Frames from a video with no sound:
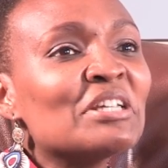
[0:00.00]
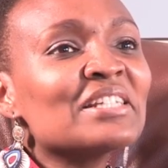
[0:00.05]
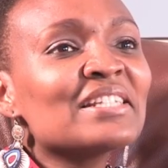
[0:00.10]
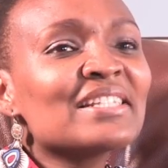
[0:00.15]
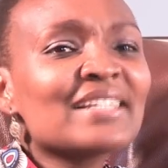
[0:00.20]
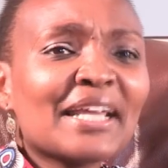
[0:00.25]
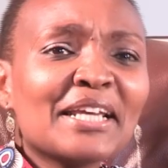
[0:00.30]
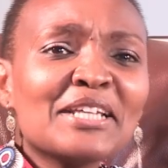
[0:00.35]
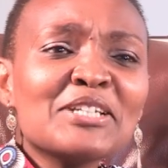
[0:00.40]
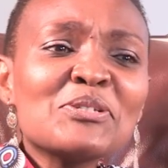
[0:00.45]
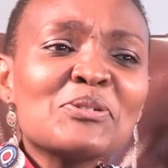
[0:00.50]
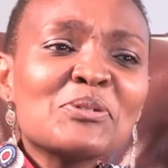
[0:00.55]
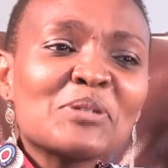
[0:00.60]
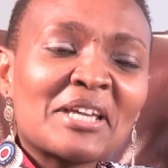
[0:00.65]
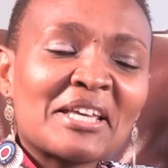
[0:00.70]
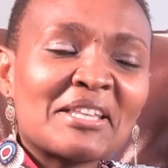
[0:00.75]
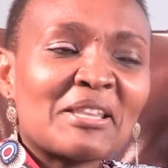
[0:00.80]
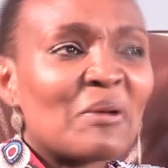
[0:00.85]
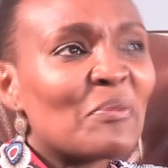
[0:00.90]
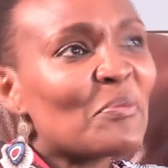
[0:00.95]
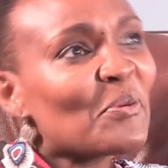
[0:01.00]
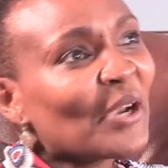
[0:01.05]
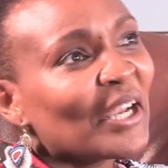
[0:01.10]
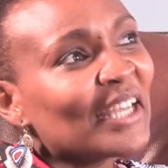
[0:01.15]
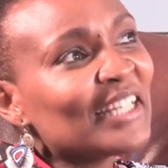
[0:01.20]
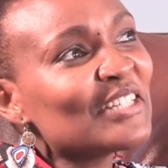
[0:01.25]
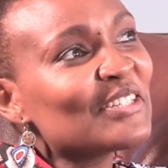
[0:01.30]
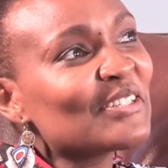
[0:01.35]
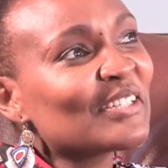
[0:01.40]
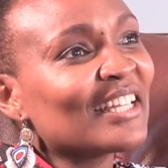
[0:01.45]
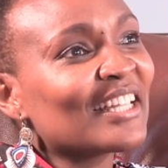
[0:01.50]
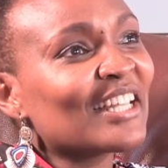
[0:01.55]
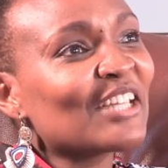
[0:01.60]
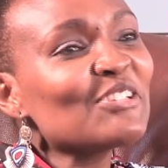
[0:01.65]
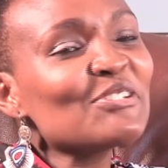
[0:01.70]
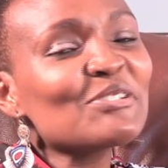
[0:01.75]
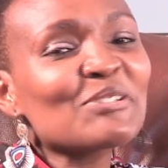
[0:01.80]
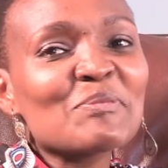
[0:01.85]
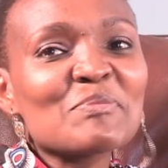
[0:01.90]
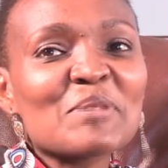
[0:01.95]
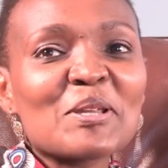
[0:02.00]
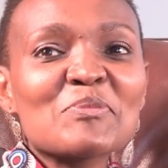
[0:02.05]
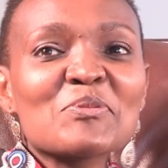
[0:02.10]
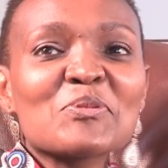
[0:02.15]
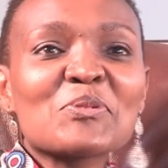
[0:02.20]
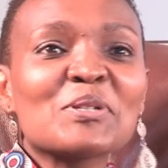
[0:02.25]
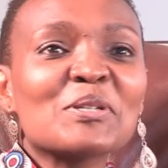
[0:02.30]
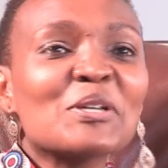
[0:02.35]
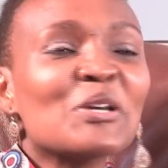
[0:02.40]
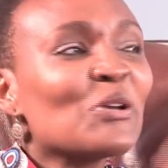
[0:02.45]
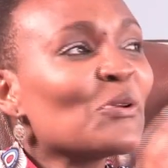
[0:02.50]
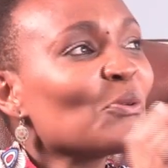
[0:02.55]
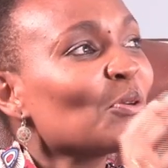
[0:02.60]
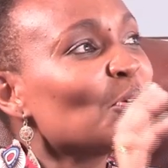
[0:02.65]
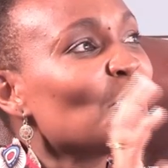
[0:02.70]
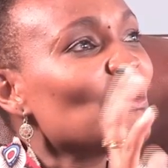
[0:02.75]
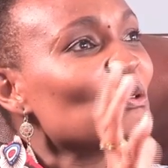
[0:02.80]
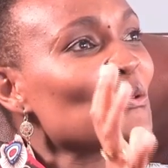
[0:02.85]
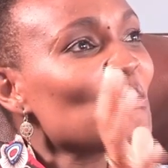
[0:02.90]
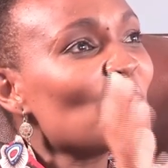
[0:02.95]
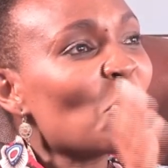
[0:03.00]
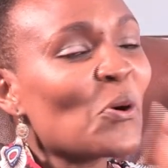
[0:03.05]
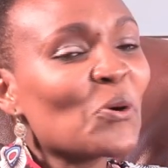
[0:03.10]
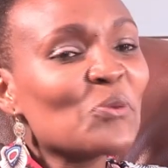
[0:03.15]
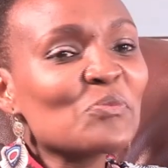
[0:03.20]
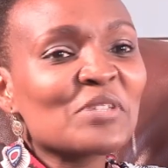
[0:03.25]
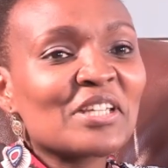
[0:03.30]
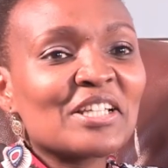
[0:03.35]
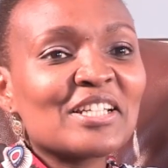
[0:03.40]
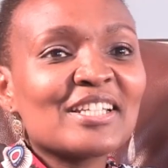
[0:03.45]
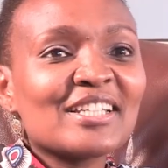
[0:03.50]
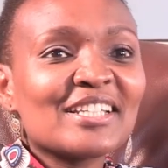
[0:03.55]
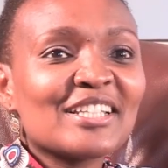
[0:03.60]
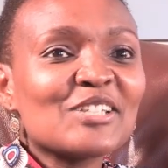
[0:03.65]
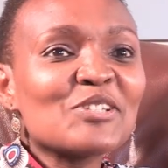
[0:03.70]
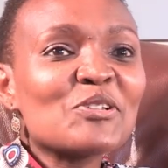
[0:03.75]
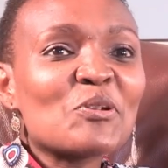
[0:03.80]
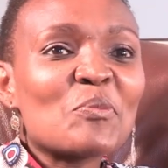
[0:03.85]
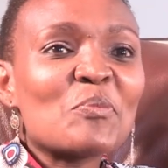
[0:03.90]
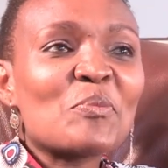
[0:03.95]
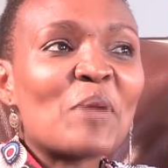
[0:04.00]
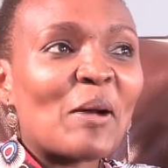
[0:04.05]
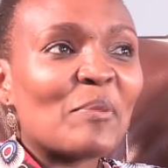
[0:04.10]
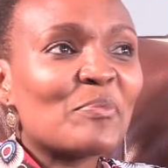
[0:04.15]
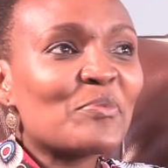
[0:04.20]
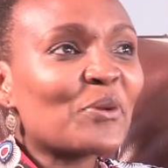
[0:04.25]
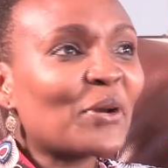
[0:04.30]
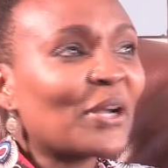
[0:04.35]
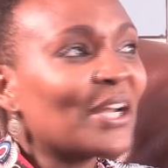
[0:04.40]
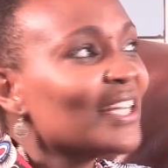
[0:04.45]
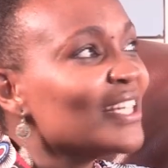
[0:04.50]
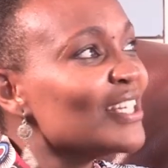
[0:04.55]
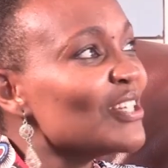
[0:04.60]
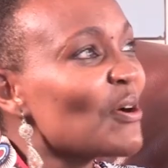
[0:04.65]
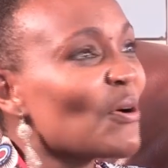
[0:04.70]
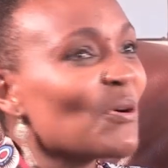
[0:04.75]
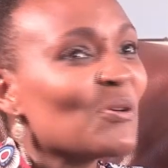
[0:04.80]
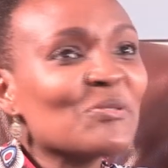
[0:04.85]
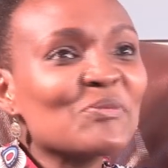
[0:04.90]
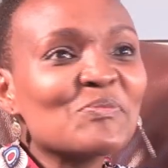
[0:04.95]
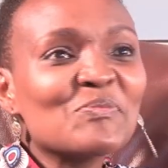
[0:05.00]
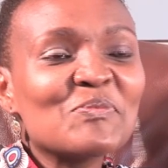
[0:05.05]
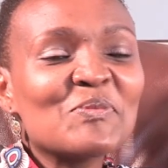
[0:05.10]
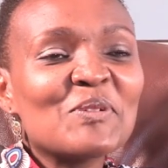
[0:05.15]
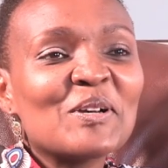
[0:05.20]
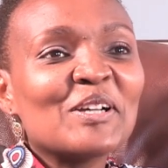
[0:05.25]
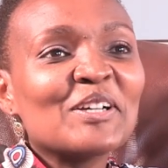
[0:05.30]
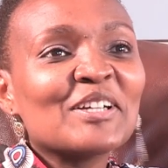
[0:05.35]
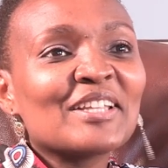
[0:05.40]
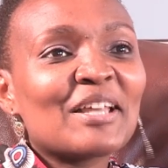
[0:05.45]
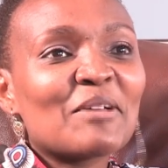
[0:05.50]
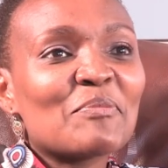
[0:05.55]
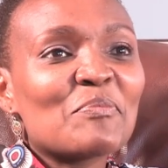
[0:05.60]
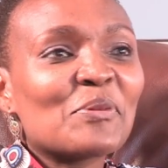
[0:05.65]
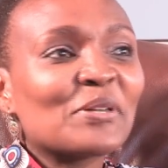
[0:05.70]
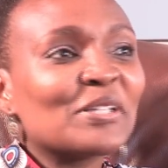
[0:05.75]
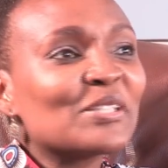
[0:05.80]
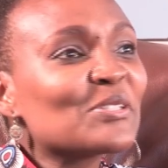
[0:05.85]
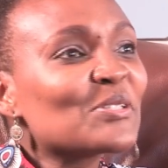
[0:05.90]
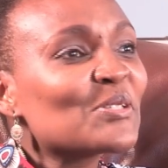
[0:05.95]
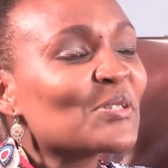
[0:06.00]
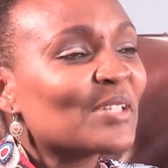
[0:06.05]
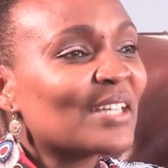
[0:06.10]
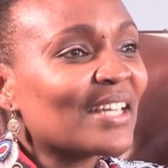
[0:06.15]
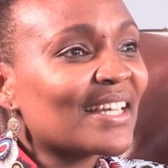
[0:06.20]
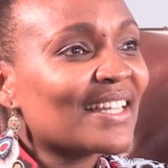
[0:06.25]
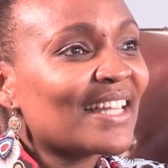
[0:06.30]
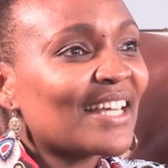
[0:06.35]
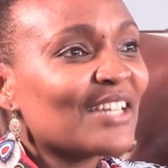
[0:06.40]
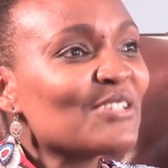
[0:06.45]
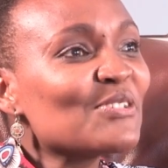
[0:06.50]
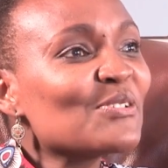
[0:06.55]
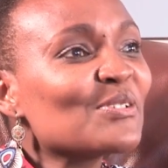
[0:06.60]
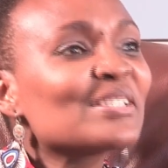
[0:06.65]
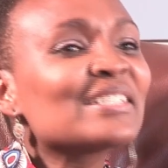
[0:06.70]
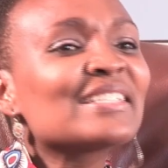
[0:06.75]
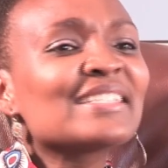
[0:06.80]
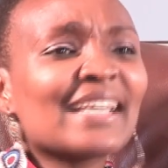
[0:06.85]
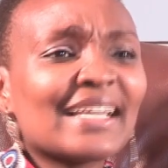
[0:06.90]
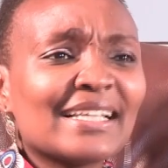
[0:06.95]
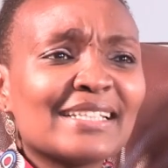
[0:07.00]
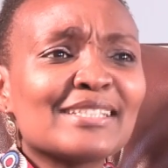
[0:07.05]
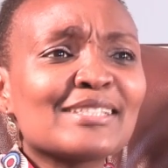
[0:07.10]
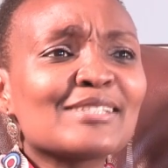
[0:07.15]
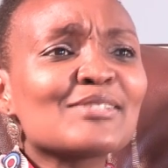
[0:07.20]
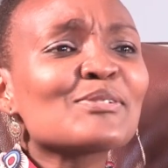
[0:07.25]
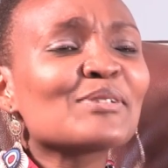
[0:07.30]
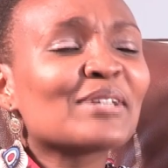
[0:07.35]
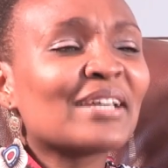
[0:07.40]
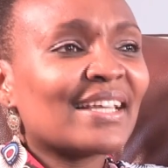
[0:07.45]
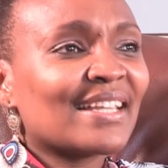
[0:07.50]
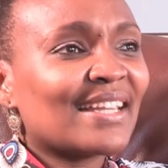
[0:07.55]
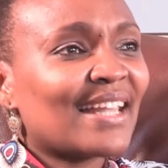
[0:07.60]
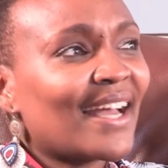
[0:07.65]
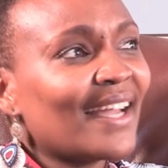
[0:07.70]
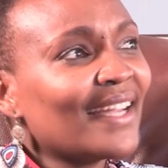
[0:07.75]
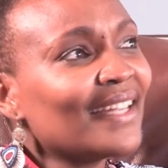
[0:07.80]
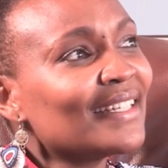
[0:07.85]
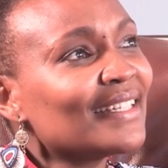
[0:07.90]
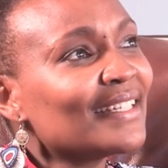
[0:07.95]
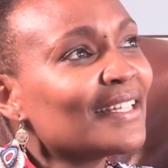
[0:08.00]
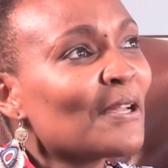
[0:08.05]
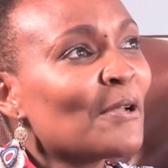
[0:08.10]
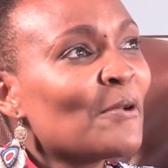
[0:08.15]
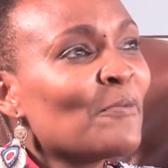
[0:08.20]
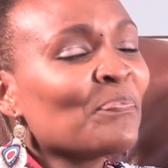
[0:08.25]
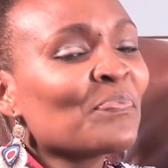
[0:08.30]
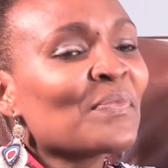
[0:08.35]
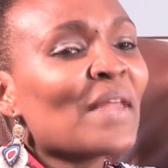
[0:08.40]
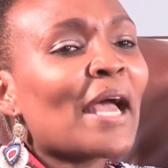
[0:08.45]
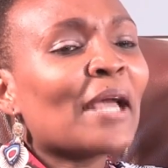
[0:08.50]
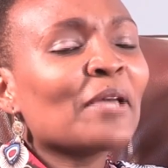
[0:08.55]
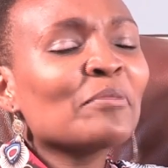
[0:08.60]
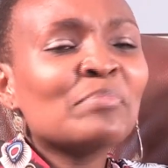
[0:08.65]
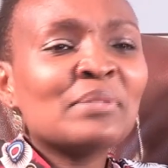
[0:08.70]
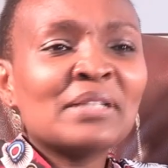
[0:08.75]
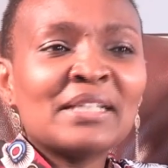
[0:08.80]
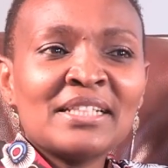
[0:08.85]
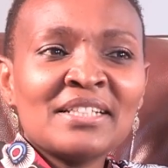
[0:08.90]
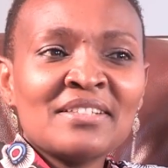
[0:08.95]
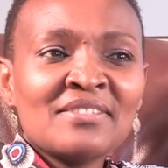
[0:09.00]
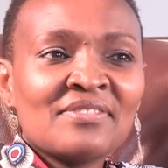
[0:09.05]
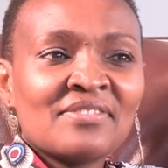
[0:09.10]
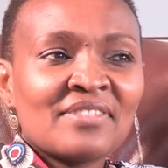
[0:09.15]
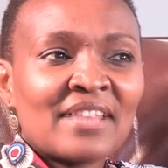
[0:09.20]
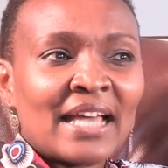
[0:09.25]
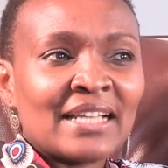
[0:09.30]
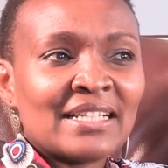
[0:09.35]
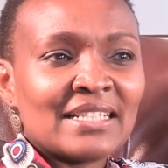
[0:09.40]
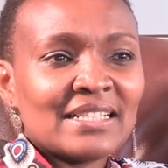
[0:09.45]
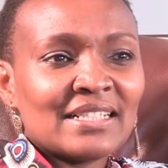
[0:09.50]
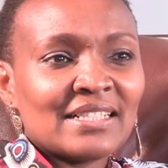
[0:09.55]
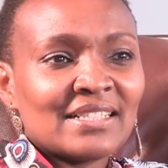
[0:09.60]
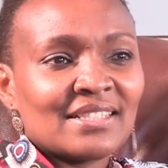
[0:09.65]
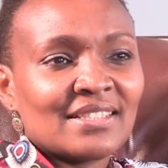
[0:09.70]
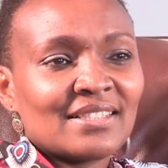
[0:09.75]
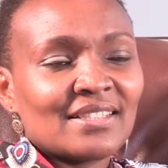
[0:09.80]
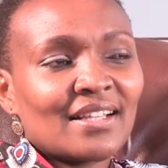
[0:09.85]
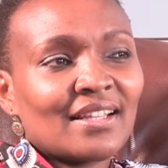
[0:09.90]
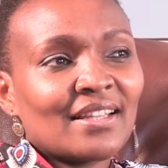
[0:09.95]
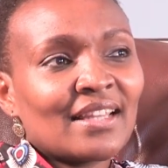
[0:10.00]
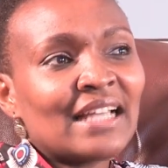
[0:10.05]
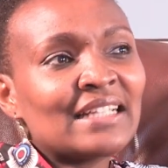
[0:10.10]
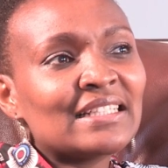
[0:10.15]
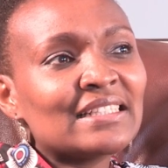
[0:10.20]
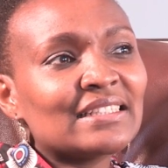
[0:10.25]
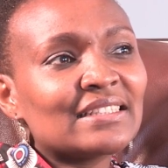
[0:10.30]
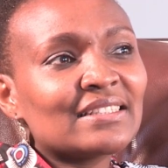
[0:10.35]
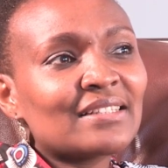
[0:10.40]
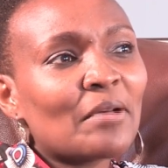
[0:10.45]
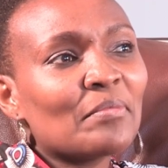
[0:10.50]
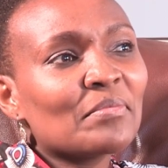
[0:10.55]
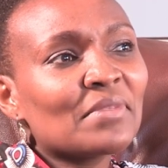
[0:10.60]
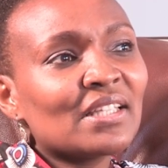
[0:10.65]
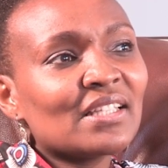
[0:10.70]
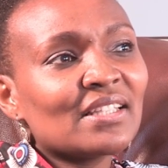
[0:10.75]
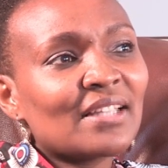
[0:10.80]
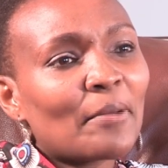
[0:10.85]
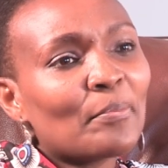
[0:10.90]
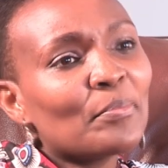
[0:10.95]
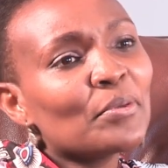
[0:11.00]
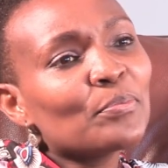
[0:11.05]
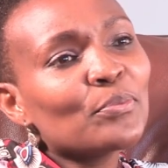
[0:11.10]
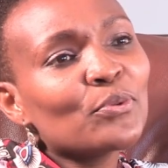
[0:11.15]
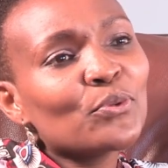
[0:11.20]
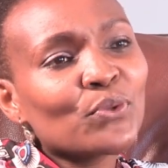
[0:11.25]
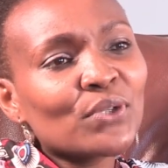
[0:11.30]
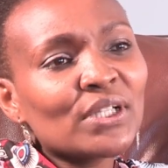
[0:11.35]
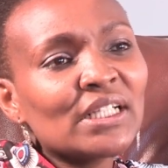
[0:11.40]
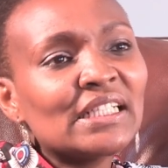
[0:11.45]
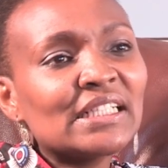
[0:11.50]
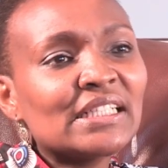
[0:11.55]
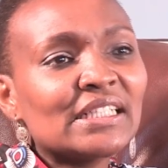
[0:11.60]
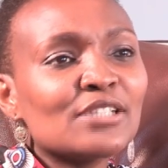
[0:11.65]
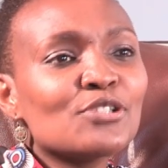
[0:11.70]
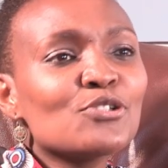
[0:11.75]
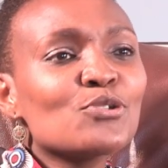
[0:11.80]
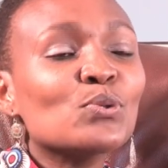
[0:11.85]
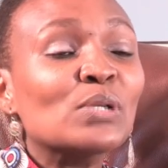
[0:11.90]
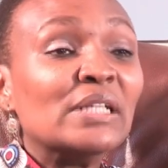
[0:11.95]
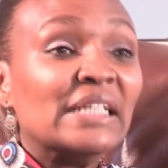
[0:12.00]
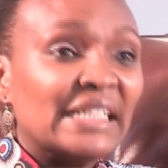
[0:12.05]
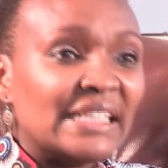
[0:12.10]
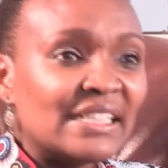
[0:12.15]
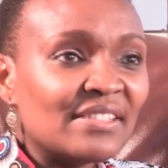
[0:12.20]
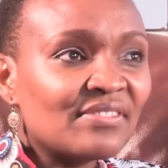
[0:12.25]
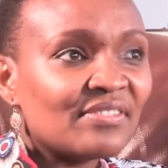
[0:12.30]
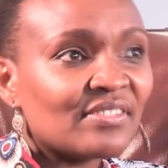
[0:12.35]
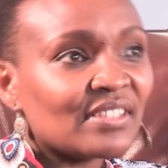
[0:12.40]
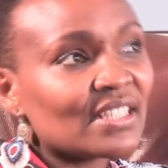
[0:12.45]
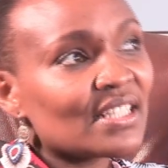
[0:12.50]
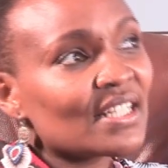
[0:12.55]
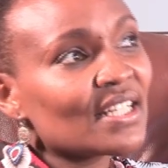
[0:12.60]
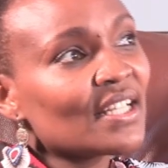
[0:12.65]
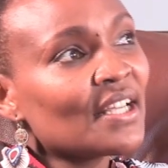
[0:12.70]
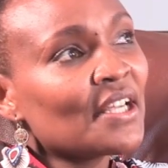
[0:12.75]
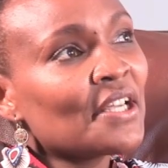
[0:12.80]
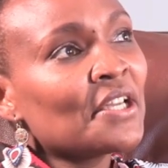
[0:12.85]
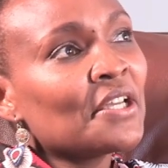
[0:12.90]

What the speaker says: staying together, praying together. Sometimes we go to homes and, a praying home that prays together, stays together. And I believe that is something that people really need to live it.